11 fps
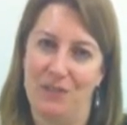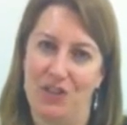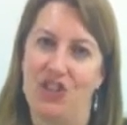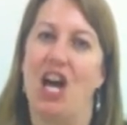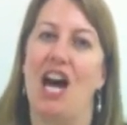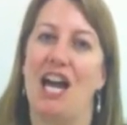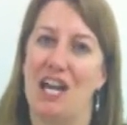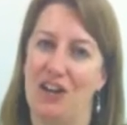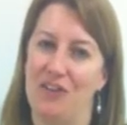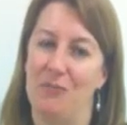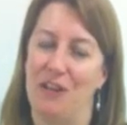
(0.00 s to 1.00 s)
shy
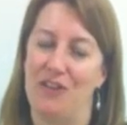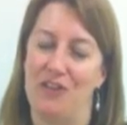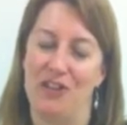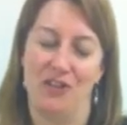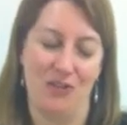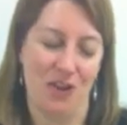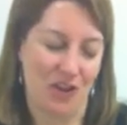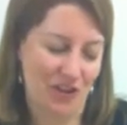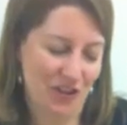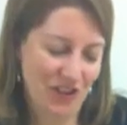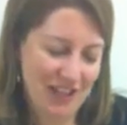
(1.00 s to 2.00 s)
of my
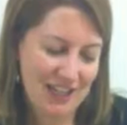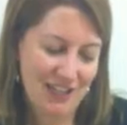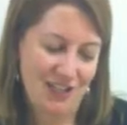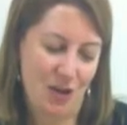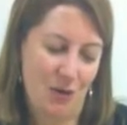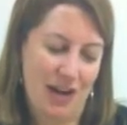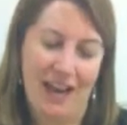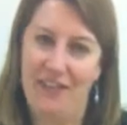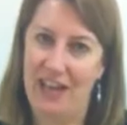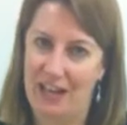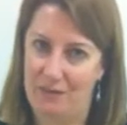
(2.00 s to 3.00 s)
$32, so
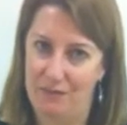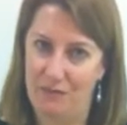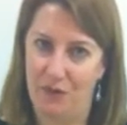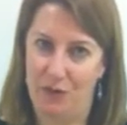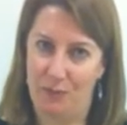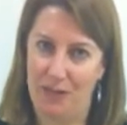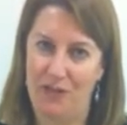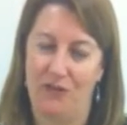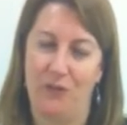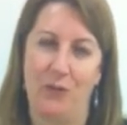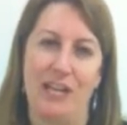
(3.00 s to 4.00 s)
had that for the
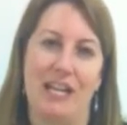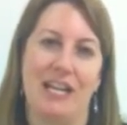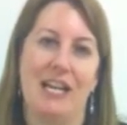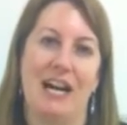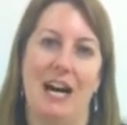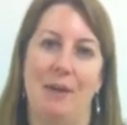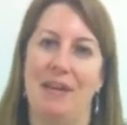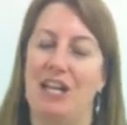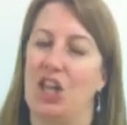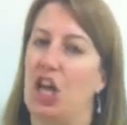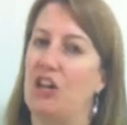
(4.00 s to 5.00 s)
remainder of the week.
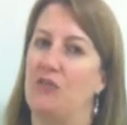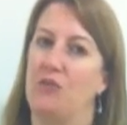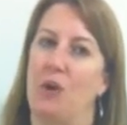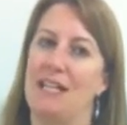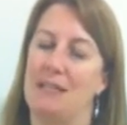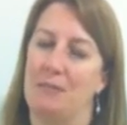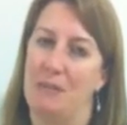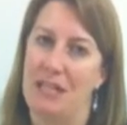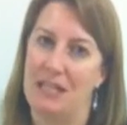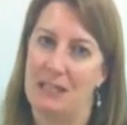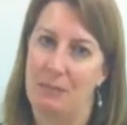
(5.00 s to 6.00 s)
Ate a lot of rice and
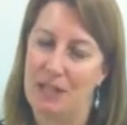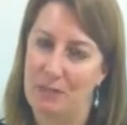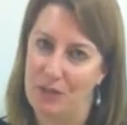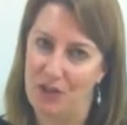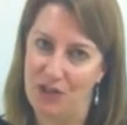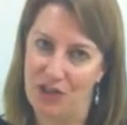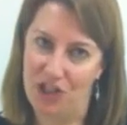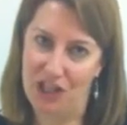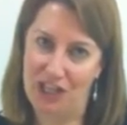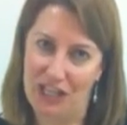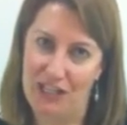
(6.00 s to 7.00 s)
beans, peanut butter and
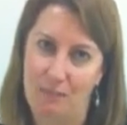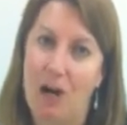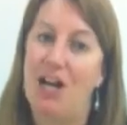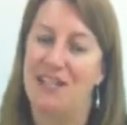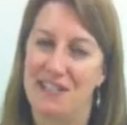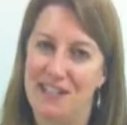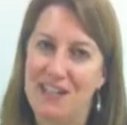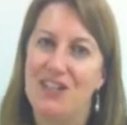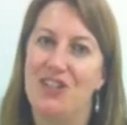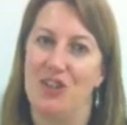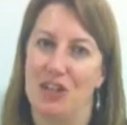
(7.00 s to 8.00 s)
jelly,
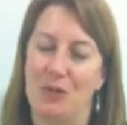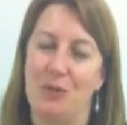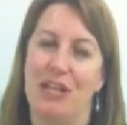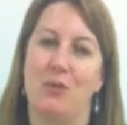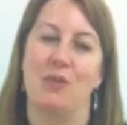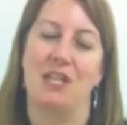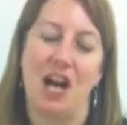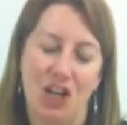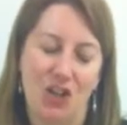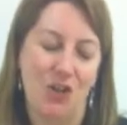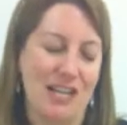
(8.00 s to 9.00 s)
pasta during the week, was
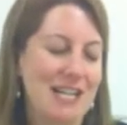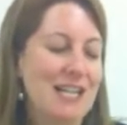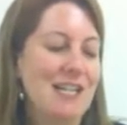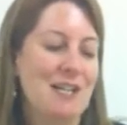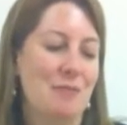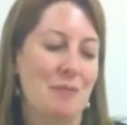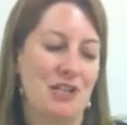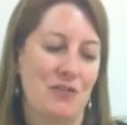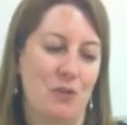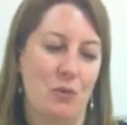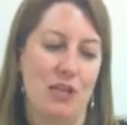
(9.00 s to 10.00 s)
hungry
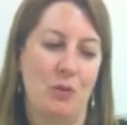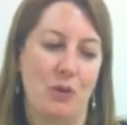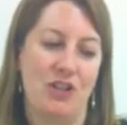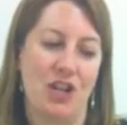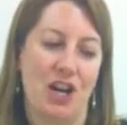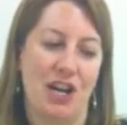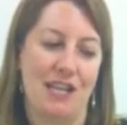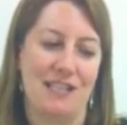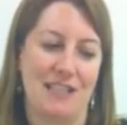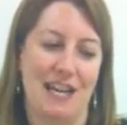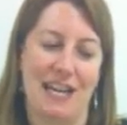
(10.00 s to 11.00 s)
much of the week, which
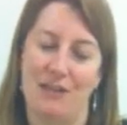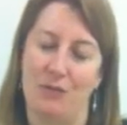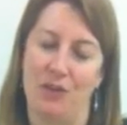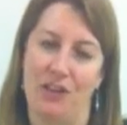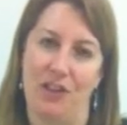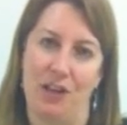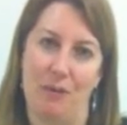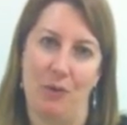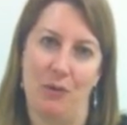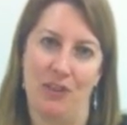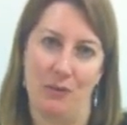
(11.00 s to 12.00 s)
caused I hadn't really thought
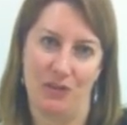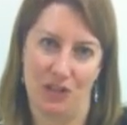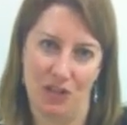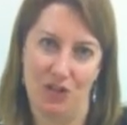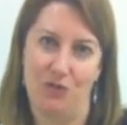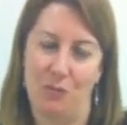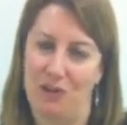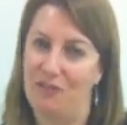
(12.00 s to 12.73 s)
about what that was going to do for